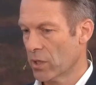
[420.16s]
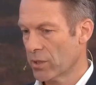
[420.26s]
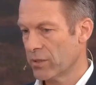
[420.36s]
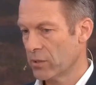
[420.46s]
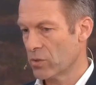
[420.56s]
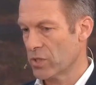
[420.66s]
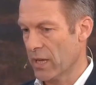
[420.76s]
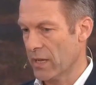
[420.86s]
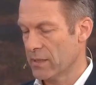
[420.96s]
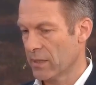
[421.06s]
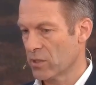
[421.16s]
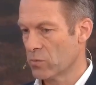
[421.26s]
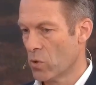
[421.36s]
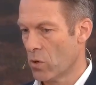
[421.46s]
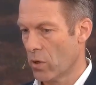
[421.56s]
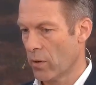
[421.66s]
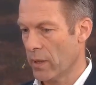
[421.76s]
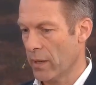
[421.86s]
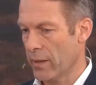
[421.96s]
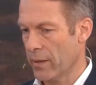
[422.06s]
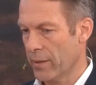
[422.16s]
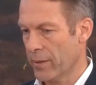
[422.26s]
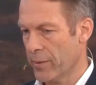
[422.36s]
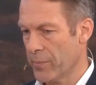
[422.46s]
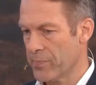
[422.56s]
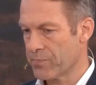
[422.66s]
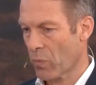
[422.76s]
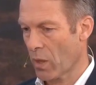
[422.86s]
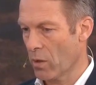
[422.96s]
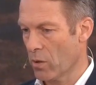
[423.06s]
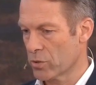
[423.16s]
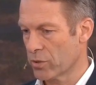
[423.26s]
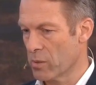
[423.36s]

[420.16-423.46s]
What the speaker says: other thing to say, and that is more also